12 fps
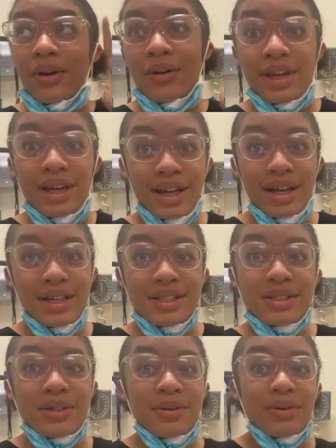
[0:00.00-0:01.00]
Okay, guys,
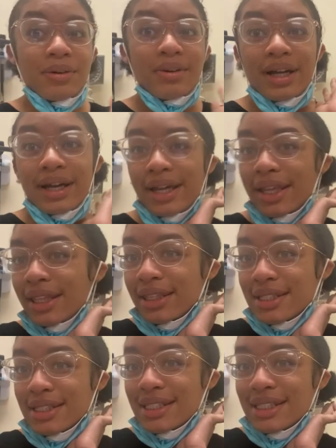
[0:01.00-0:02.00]
so
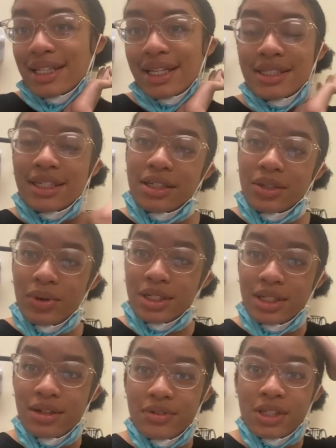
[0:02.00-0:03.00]
this is a
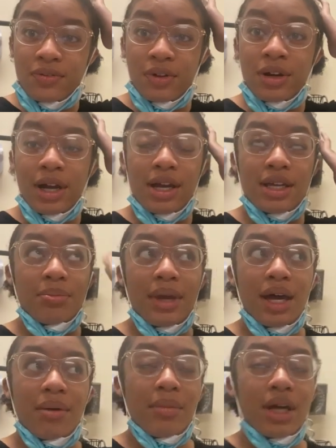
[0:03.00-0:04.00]
continuation of this vlog. I am
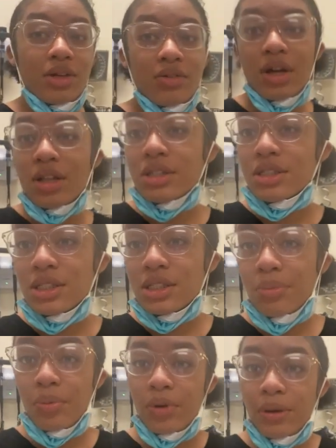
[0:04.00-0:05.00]
at my neurologist
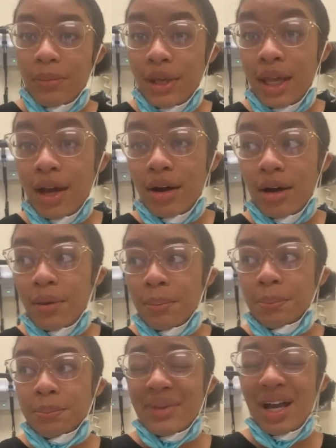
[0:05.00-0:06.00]
appointment.
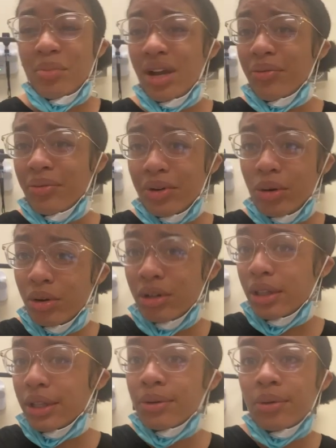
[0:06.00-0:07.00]
Um, I might record a
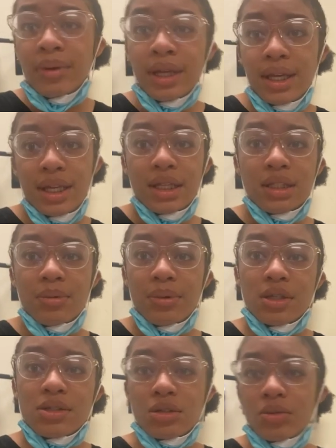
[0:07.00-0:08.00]
little bit. It
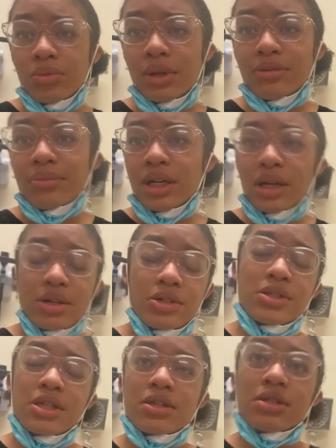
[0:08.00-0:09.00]
depends on if my doctor
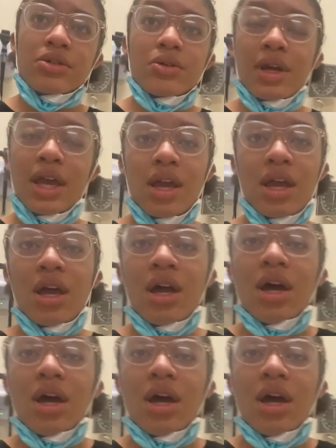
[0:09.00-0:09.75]
says it's okay.